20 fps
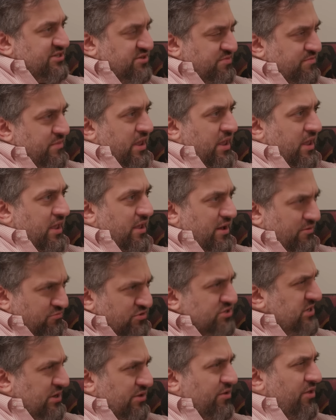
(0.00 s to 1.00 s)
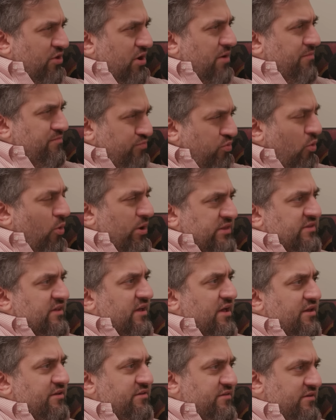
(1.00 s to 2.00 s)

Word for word: to me was no, all, our goal pointed. was